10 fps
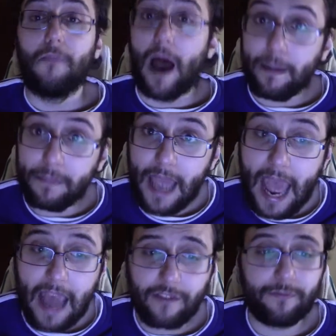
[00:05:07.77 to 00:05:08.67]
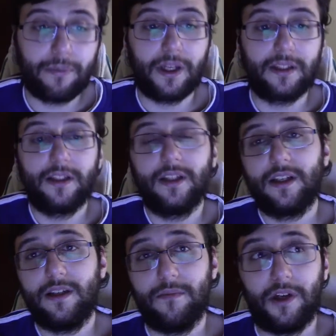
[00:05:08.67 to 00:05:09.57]
my behalf, but
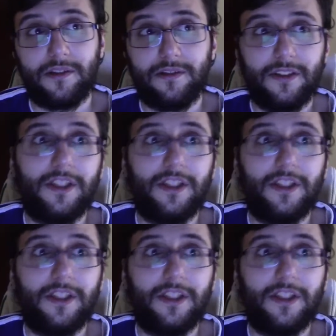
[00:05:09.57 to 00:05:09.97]
come on.